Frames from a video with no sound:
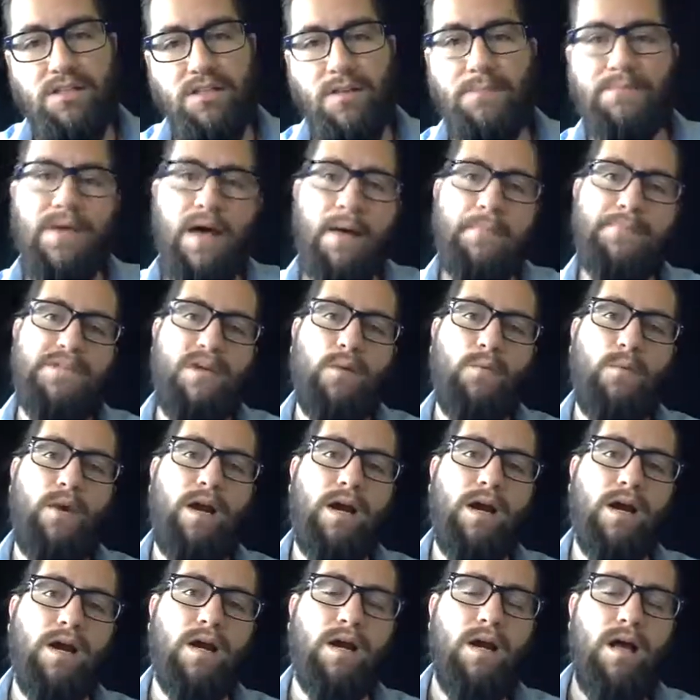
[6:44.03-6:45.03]
sometimes I
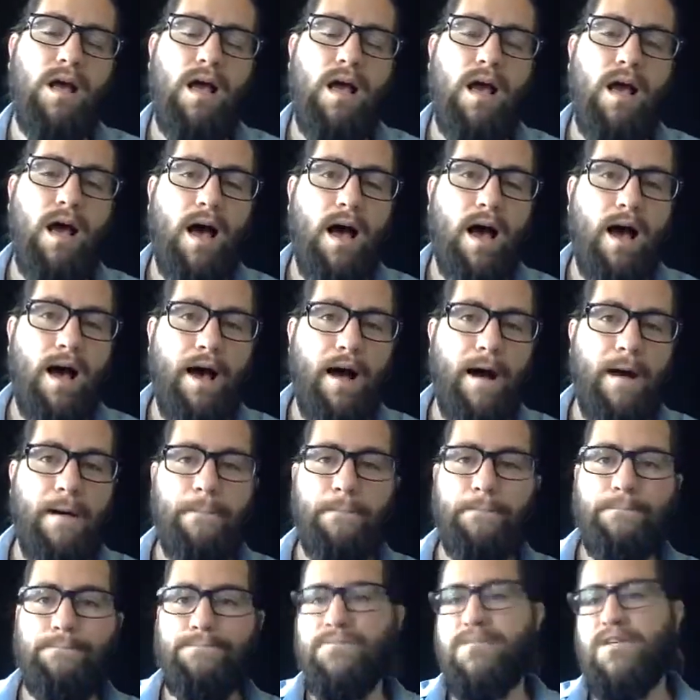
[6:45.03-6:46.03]
wear
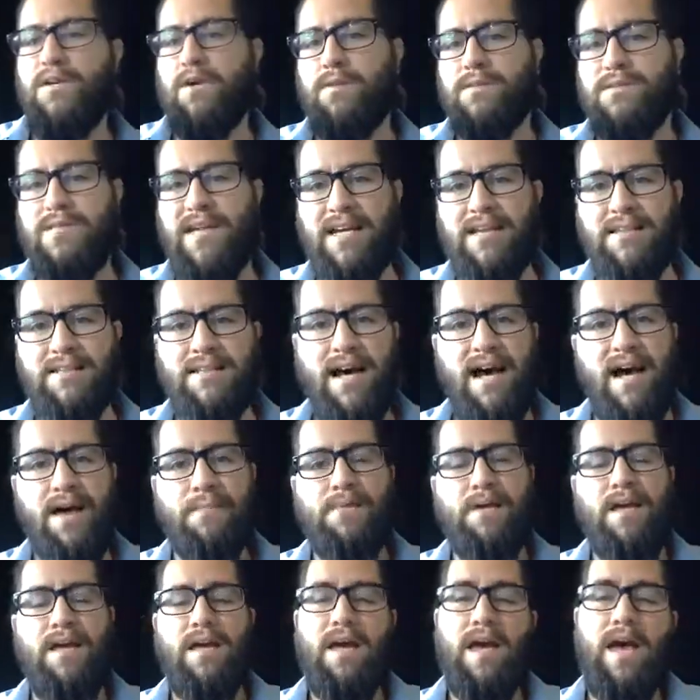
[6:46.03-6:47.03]
tank
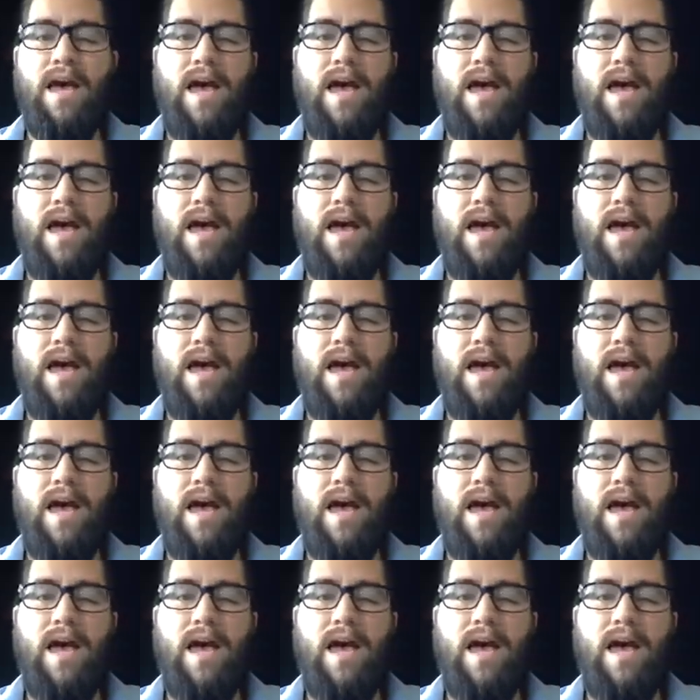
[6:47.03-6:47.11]
top,